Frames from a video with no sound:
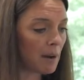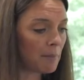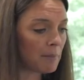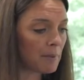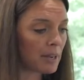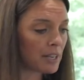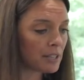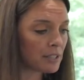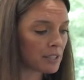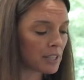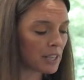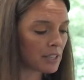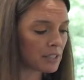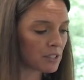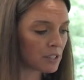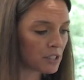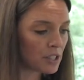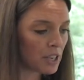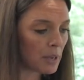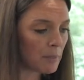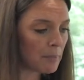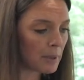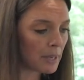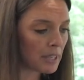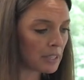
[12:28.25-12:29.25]
is
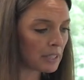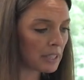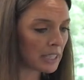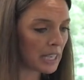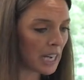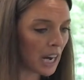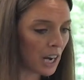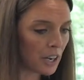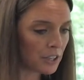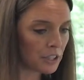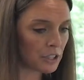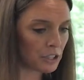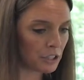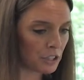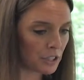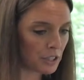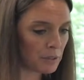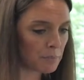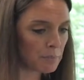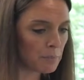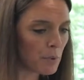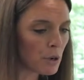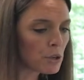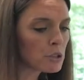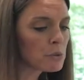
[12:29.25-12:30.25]
typically
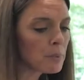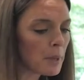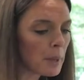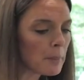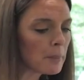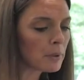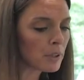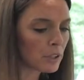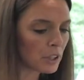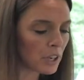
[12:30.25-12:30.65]
most people